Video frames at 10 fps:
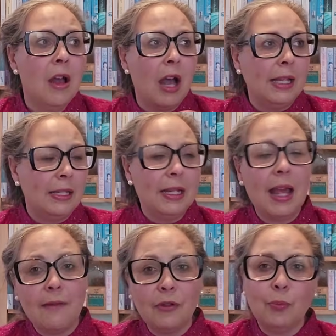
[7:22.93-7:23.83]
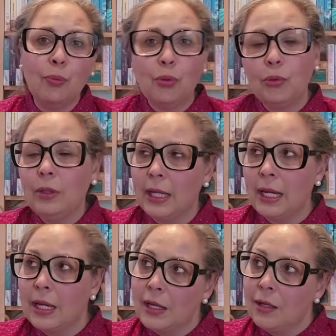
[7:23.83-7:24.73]
I did have to pull
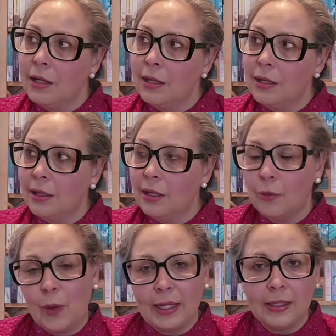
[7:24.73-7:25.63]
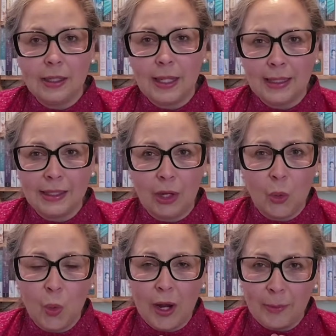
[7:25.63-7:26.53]
in the waist elastic
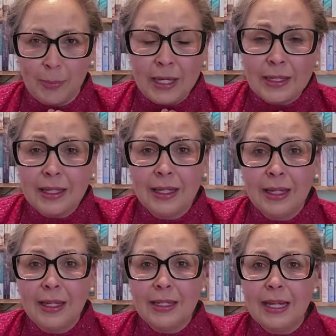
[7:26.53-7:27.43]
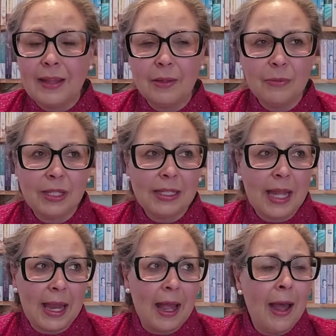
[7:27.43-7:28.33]
quite a bit to get them to
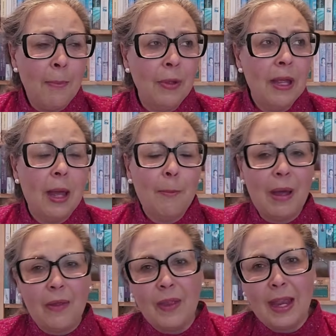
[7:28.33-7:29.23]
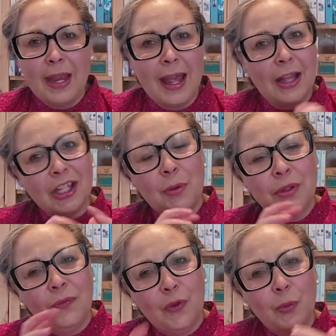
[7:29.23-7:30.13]
stay up, but then as I was
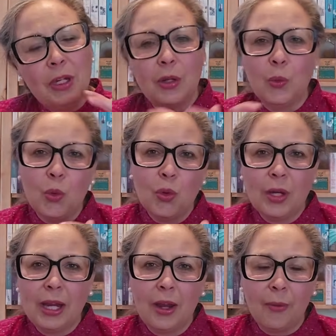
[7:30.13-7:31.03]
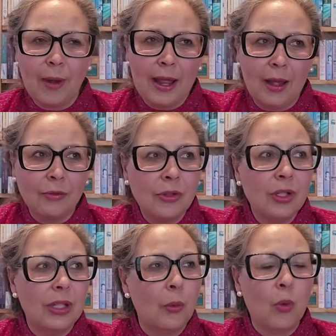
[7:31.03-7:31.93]
filming and walking around,
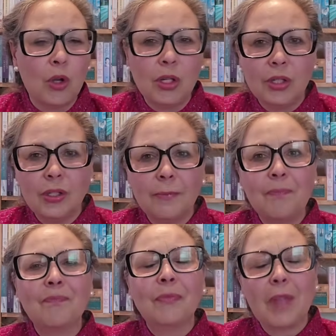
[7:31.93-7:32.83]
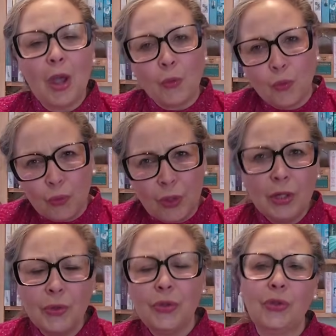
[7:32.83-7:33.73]
there was a
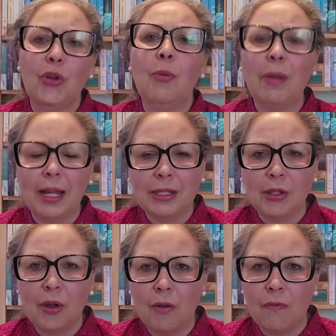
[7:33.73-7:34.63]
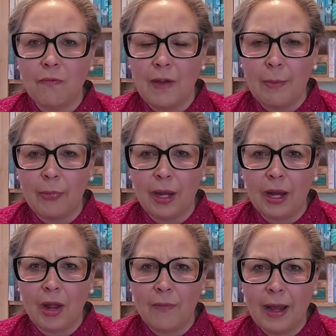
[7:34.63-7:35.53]
real surplus of fabric
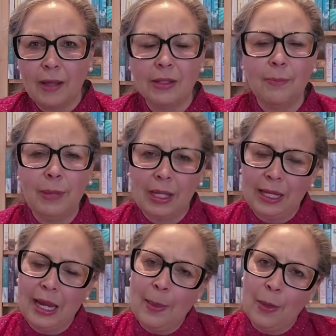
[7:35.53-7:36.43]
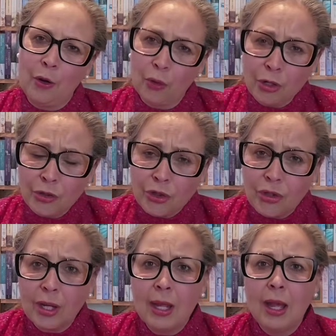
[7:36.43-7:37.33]
around the belly and the crotch.
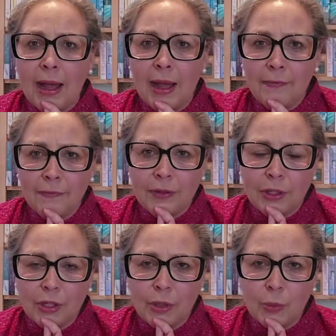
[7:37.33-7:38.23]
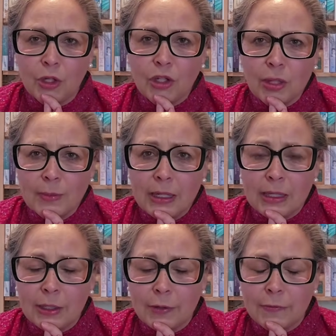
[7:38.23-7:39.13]
After watching
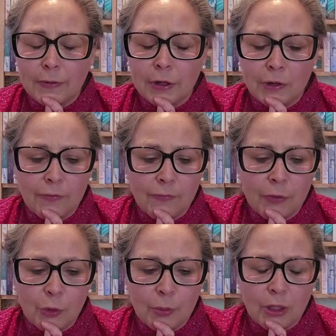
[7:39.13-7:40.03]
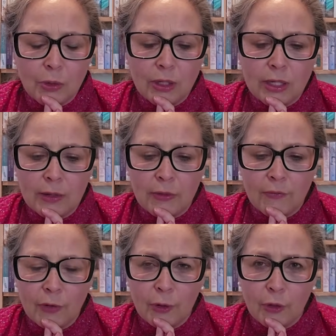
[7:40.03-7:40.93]
myself on film and looking at the
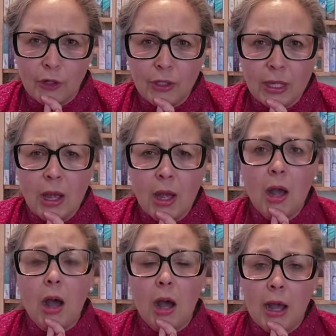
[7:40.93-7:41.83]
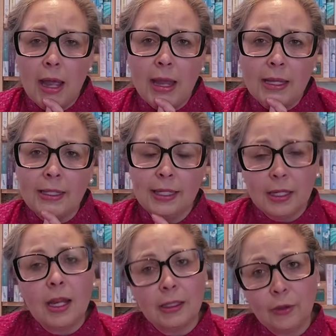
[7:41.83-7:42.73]
photos, I did
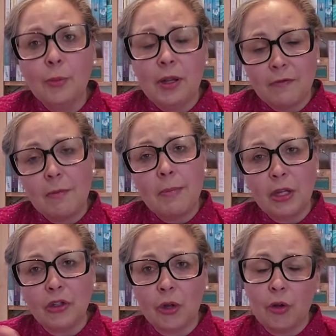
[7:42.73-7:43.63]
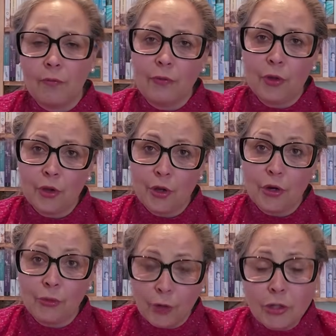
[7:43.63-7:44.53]
a little bit of a measure of the
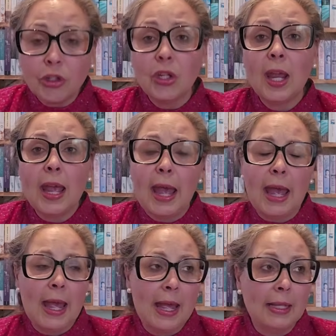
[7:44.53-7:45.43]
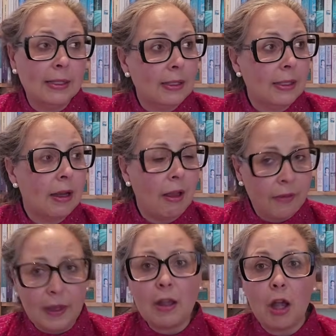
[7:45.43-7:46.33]
crotch, and I
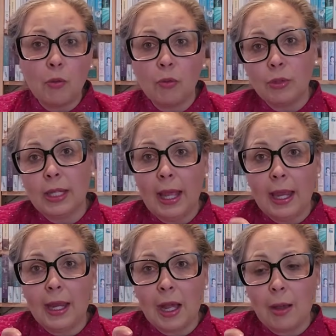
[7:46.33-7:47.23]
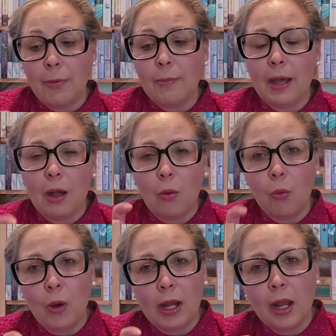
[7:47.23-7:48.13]
think I will take up about
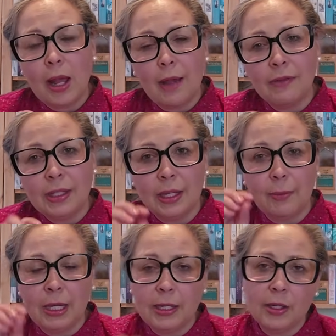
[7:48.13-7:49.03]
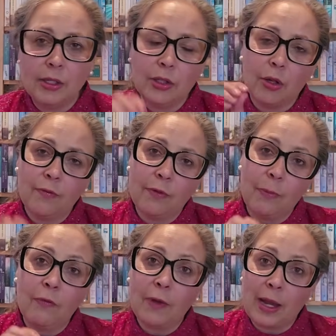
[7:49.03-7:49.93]
1.5 centimeters from
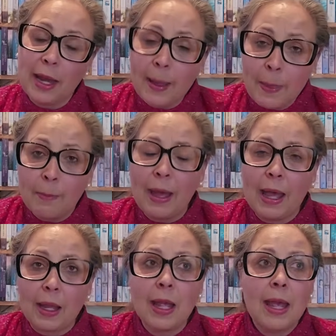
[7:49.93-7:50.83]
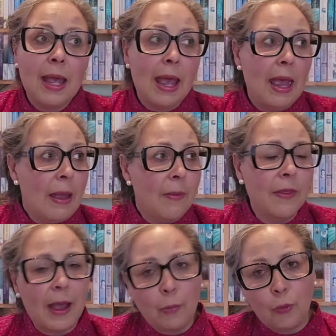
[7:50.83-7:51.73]
the front and the back, and
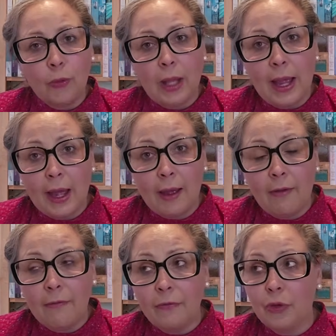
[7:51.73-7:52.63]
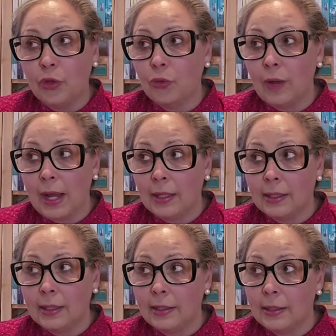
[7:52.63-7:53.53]
that will have the
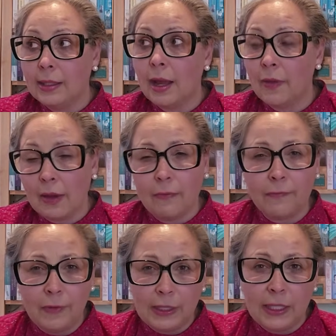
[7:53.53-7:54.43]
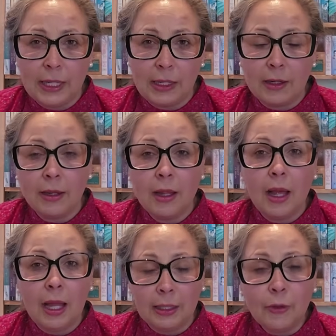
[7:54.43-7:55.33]
trousers, I think, fitting
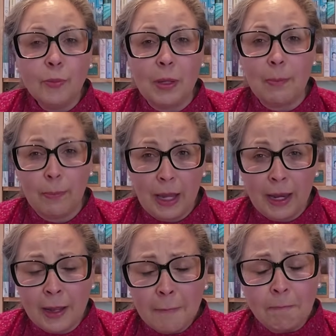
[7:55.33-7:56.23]
a little bit better,